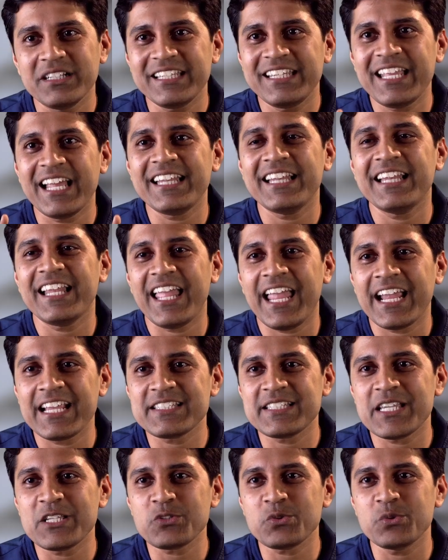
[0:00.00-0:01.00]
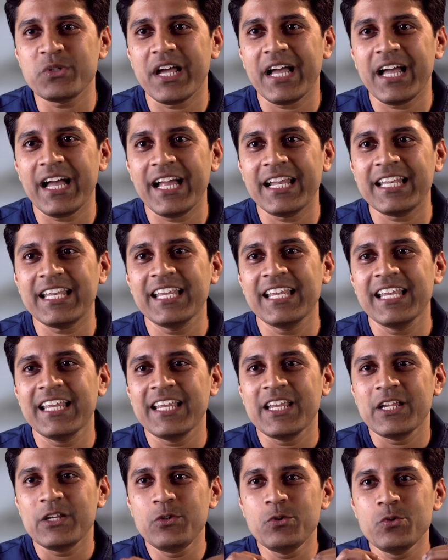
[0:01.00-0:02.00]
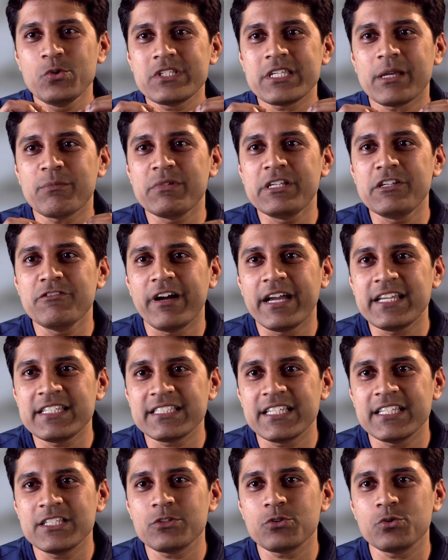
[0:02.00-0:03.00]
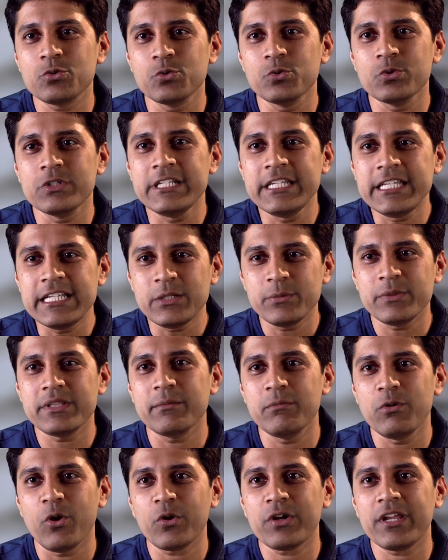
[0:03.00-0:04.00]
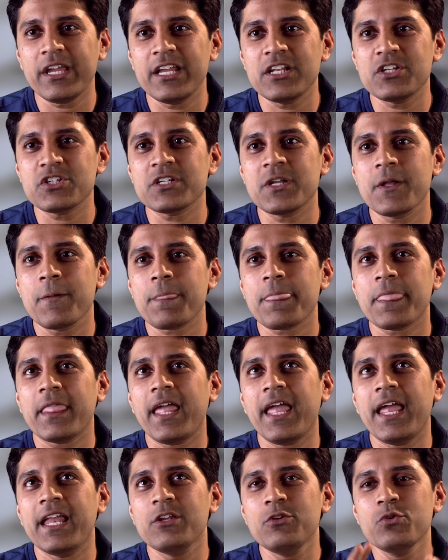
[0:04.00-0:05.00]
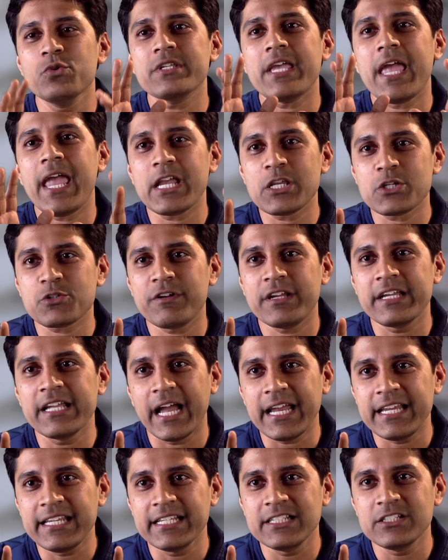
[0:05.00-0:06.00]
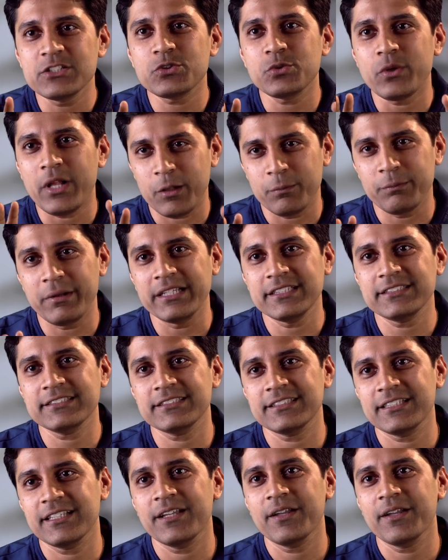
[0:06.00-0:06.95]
get access to the heart, use some devices to deal with the blockage, and use X-ray guidance to help us.